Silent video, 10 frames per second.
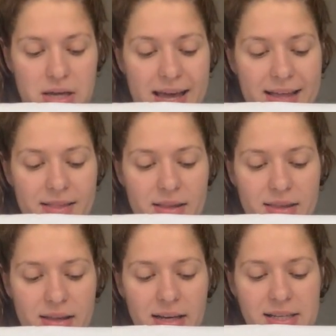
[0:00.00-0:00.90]
And the
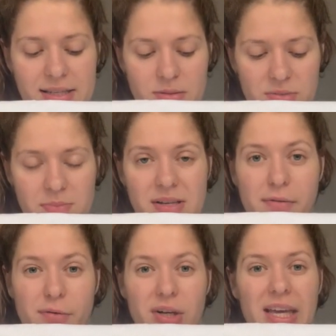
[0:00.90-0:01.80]
thing is, sometimes I
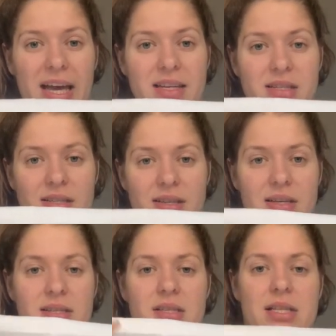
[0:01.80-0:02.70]
forget
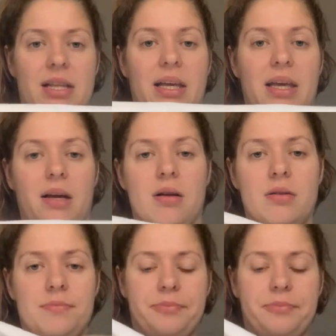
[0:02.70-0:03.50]
that, like here,